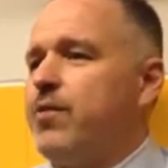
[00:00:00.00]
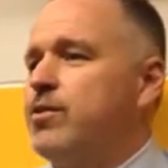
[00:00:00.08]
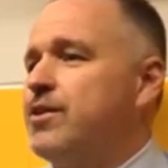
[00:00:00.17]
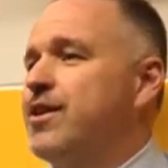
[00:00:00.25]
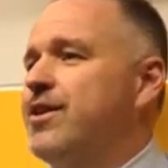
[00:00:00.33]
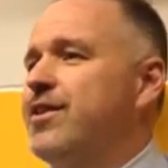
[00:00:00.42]
It
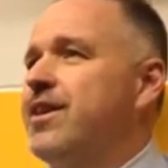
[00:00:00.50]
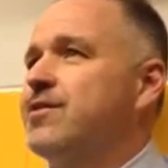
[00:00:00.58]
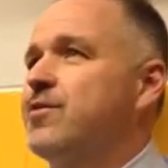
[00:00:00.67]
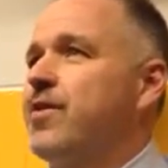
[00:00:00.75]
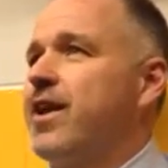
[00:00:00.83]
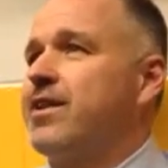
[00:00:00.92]
wasn't nearly
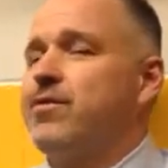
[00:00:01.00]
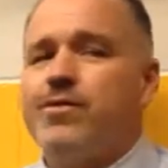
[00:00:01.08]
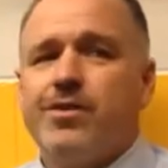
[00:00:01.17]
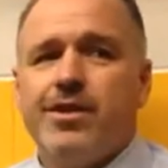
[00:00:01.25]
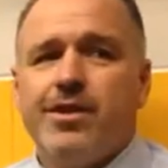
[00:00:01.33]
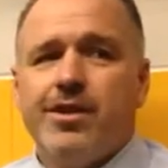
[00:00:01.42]
as effective
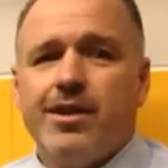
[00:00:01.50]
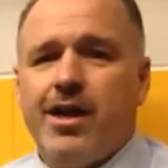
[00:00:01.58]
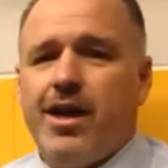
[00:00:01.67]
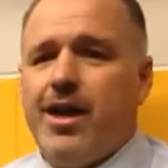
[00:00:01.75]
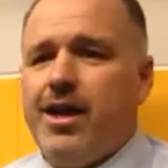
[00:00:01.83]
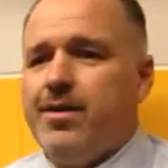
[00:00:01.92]

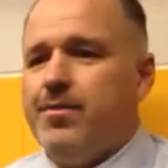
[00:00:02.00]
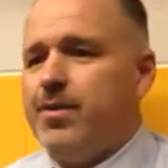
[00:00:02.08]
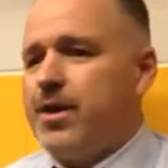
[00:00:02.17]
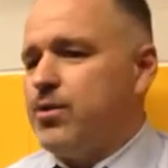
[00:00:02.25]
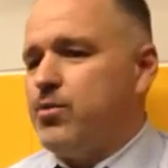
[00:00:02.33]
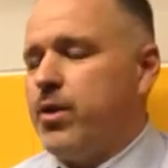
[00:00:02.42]
um,
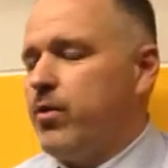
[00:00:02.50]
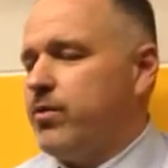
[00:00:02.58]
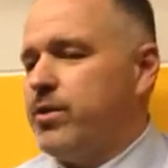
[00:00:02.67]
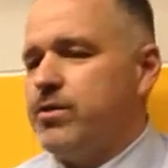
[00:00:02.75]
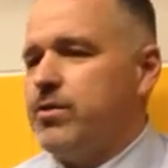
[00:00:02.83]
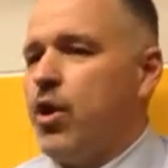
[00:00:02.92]
because we were
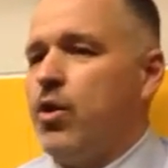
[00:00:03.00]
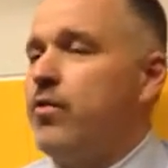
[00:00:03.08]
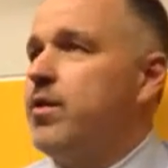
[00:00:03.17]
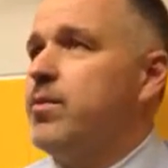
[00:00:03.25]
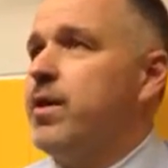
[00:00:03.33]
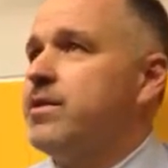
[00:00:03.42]
just all
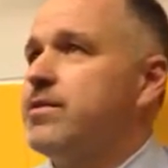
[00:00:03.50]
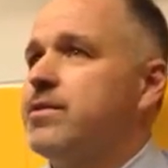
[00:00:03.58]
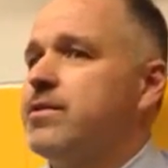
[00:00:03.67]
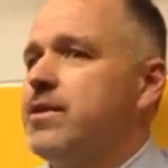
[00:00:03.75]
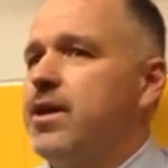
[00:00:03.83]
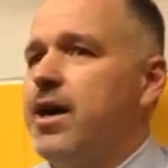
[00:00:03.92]
over the
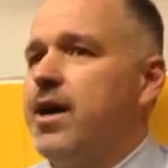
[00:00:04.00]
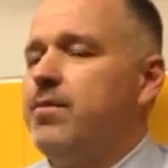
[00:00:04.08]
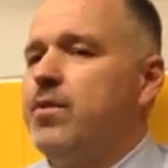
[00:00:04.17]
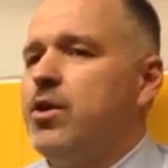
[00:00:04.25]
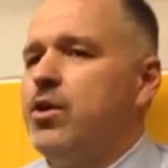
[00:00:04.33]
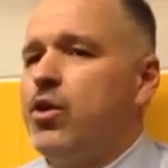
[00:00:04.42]
place.
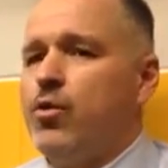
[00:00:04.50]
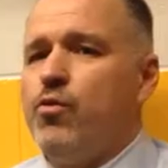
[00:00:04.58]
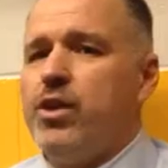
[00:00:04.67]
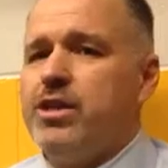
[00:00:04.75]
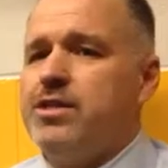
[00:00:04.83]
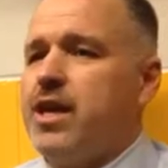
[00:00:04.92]
Um, couldn't
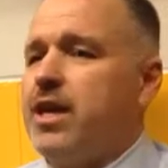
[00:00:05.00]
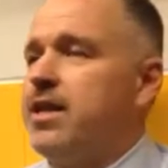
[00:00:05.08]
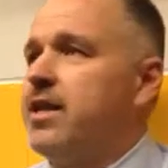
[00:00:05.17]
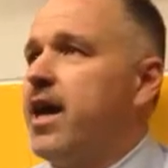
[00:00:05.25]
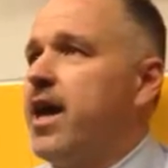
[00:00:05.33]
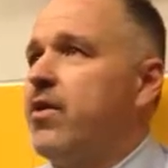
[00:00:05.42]
really settle
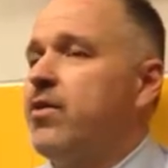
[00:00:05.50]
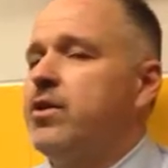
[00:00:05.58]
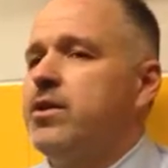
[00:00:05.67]
it down.